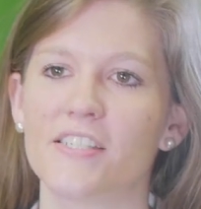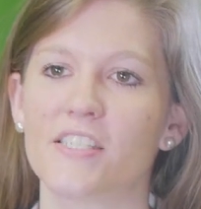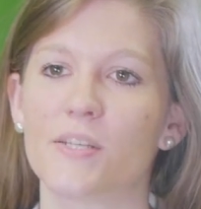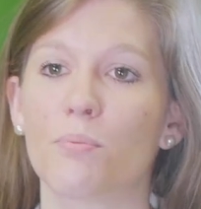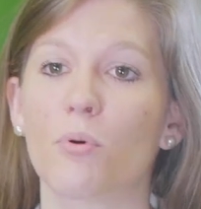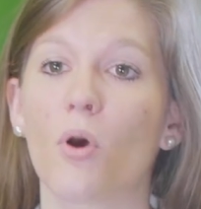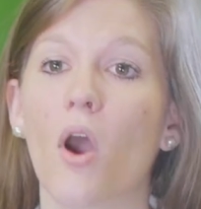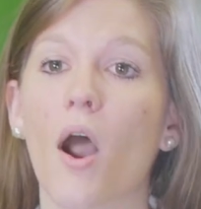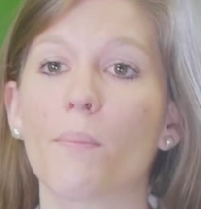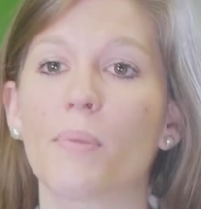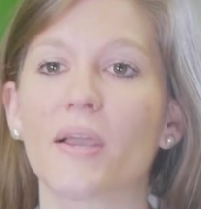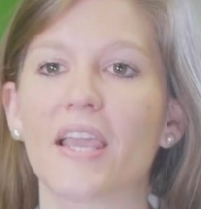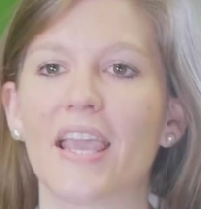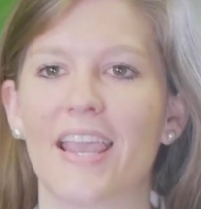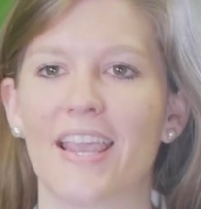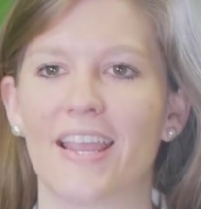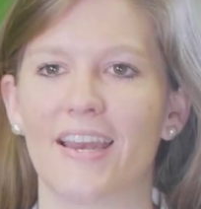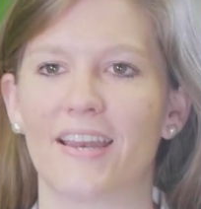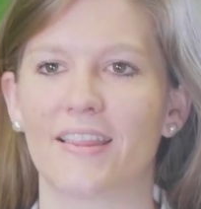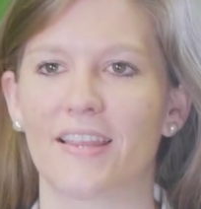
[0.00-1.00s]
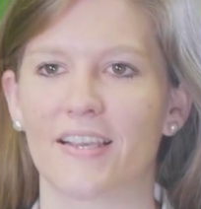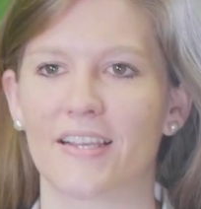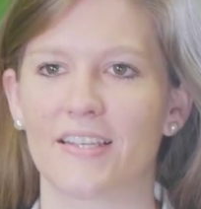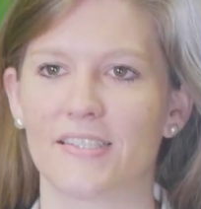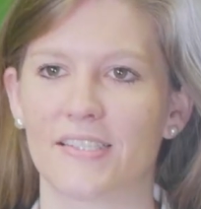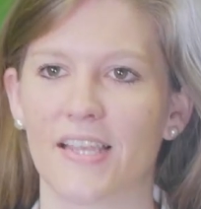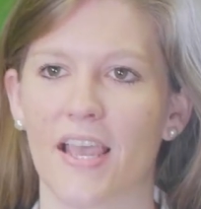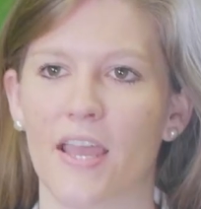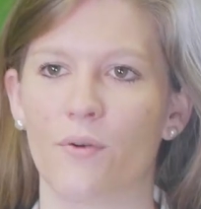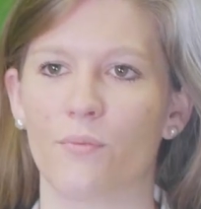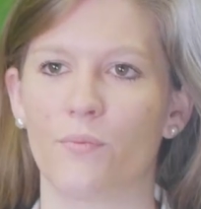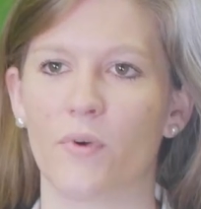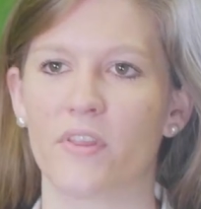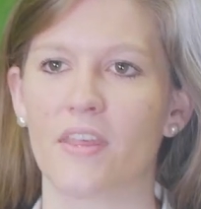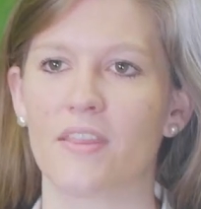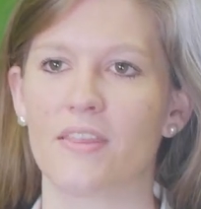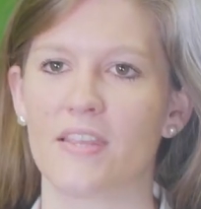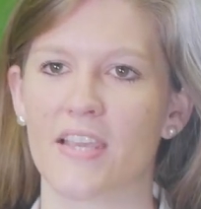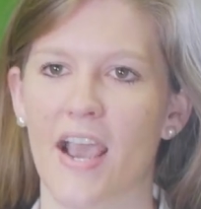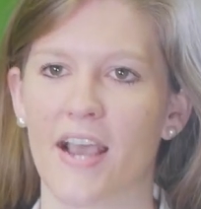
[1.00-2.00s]
to propagate the consent
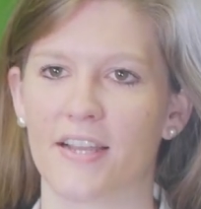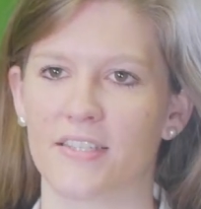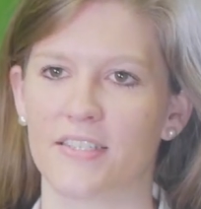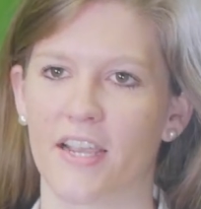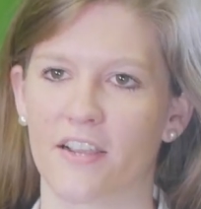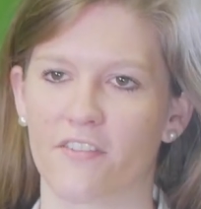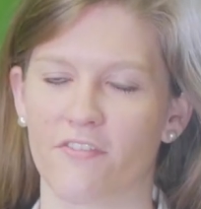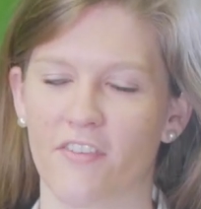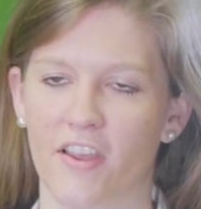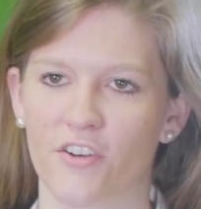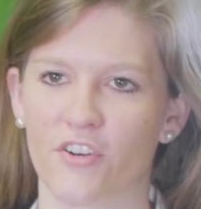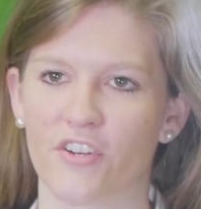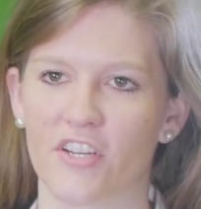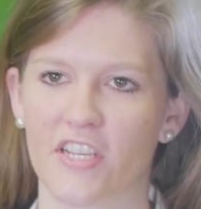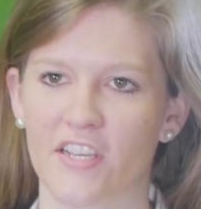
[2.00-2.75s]
within the ad tech vendor